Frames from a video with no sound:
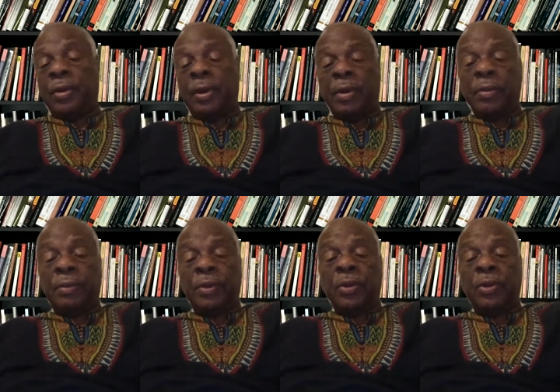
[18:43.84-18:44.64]

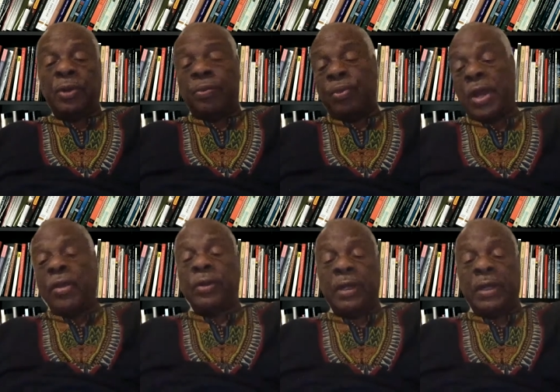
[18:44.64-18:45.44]
your brother in
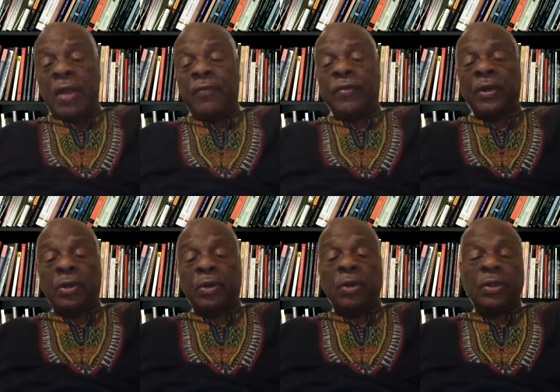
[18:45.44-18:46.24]
Africa or your
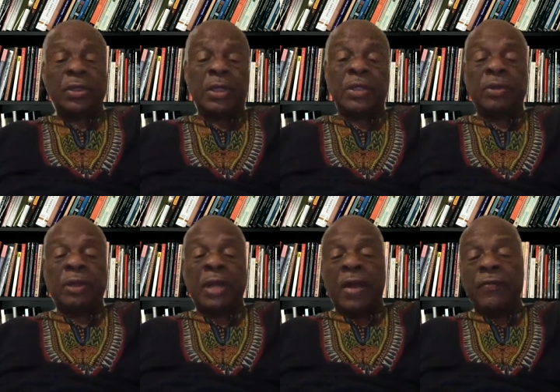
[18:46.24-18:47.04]
sister in
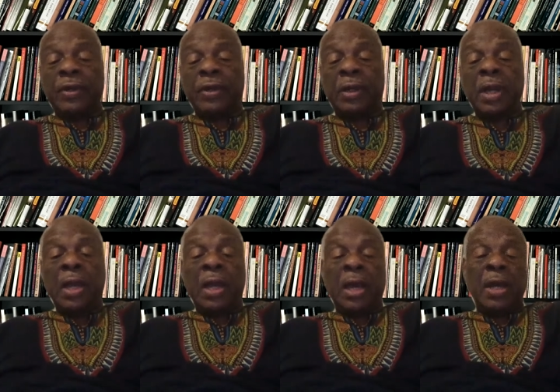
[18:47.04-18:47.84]
Africa
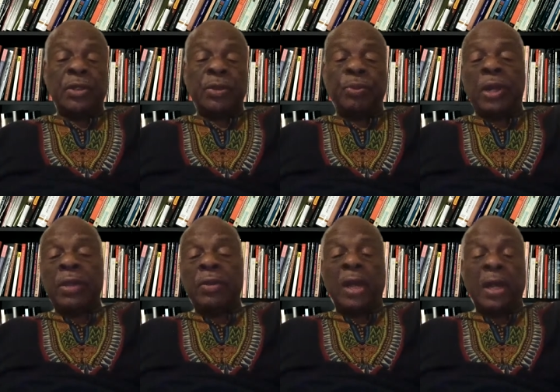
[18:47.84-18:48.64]
as a brother
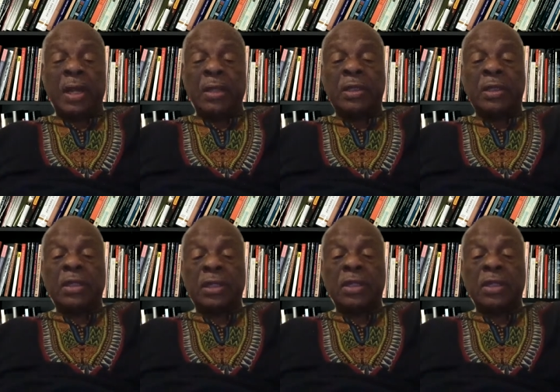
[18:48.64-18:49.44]
and as a
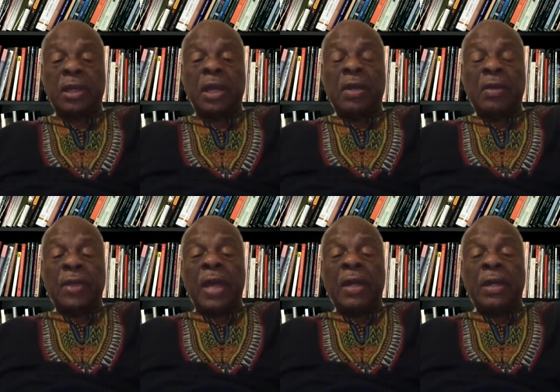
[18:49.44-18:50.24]
sister.
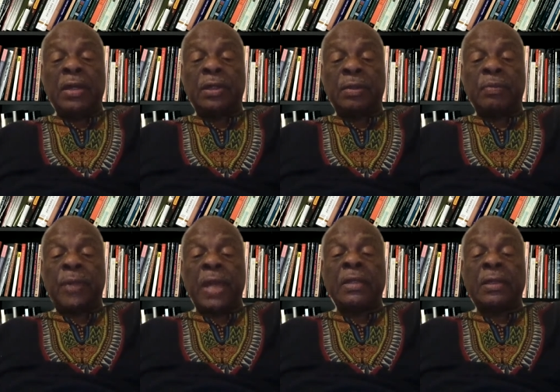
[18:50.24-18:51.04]
That's
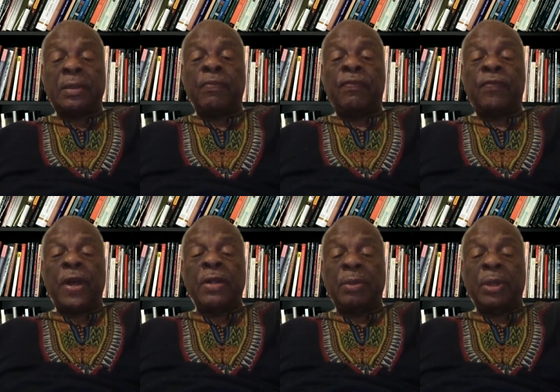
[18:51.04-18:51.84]
the
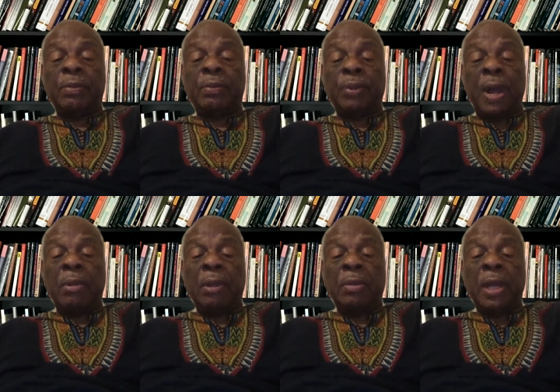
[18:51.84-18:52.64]
fundamental problem.
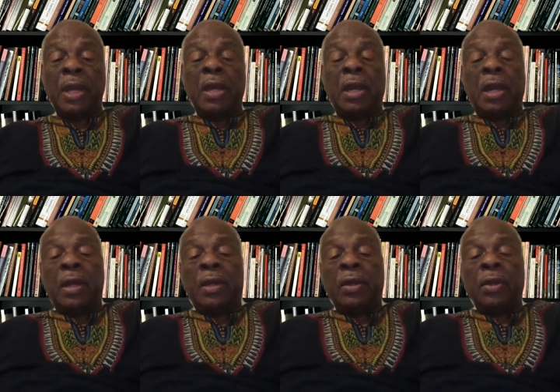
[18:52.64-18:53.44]

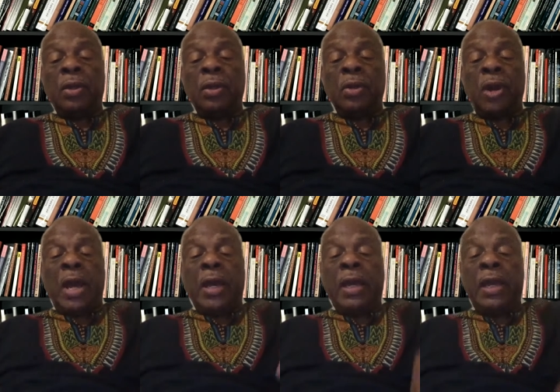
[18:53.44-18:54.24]
I
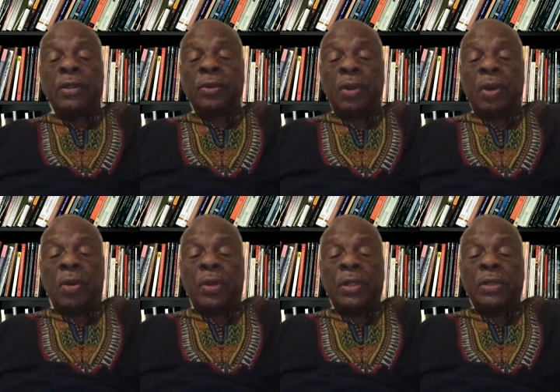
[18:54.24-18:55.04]
hate to
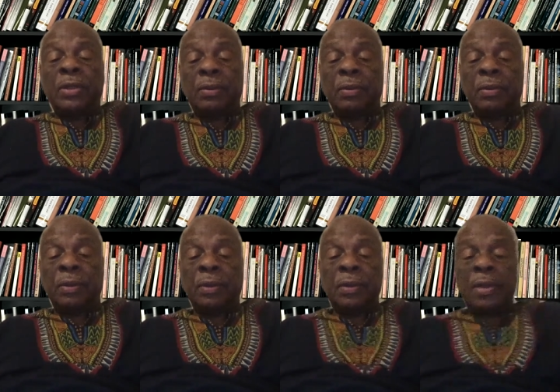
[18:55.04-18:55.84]
always
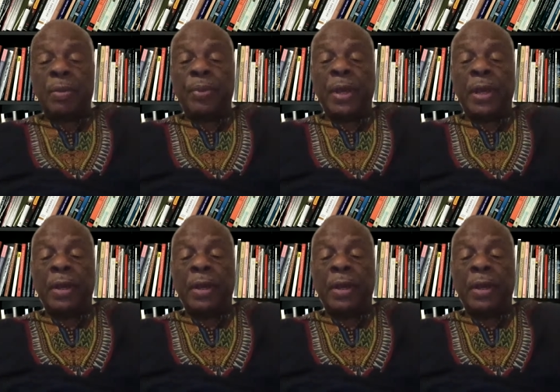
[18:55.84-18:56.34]
compare